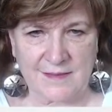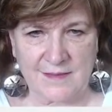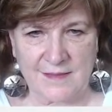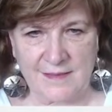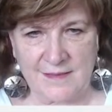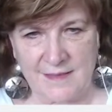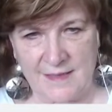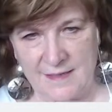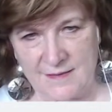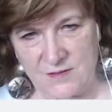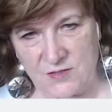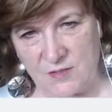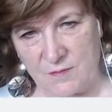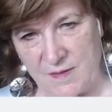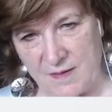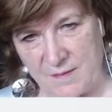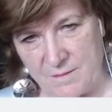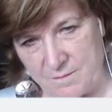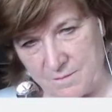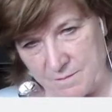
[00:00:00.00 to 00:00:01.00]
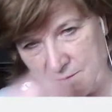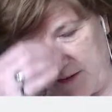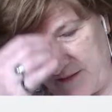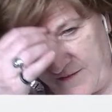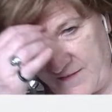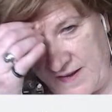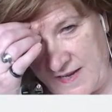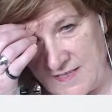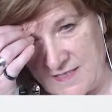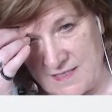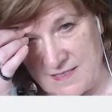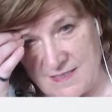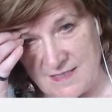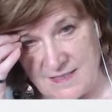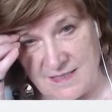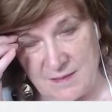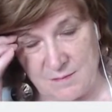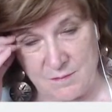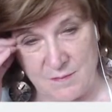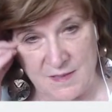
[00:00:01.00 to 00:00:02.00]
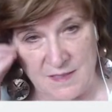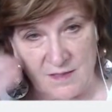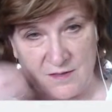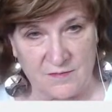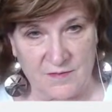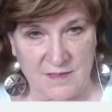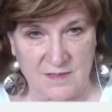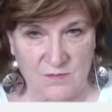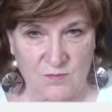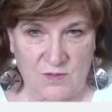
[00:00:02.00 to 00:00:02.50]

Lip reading: and so my face is in the middle of this,